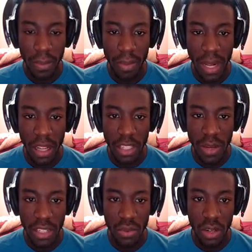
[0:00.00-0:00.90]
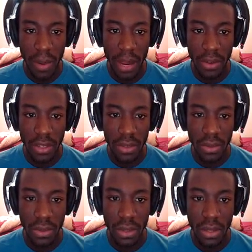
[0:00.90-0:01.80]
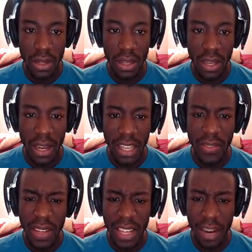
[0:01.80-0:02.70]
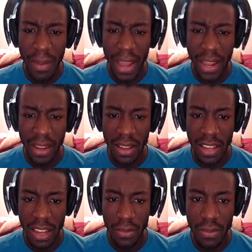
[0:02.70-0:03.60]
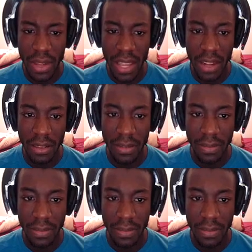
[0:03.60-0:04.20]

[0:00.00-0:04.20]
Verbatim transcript: But I lost my sword power too. I think we can get it back. Yep, we can.